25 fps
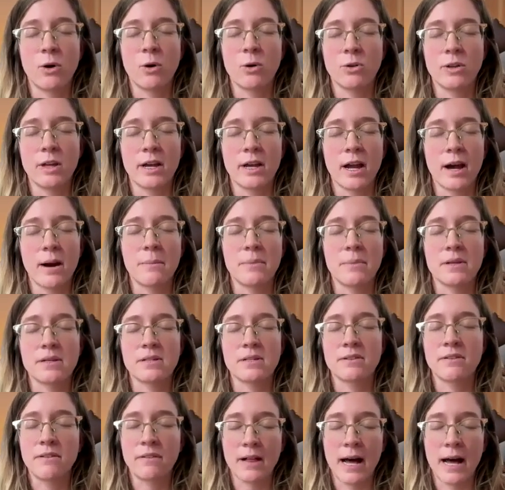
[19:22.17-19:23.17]
holding up
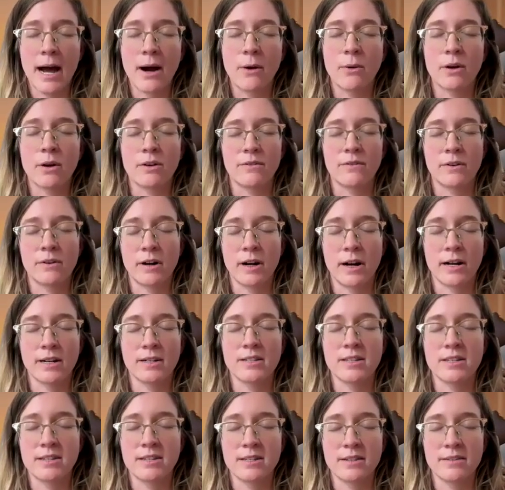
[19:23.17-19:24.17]
this flower for
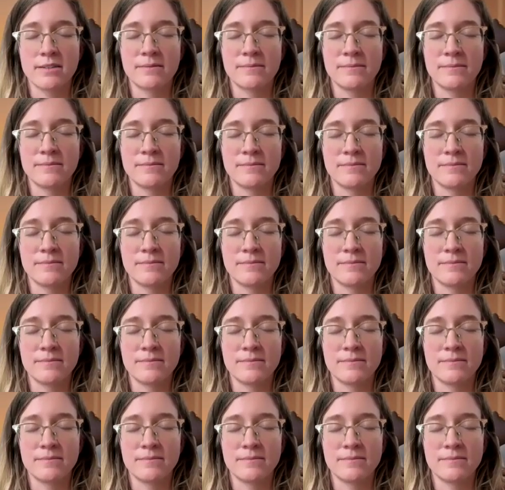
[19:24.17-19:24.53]
us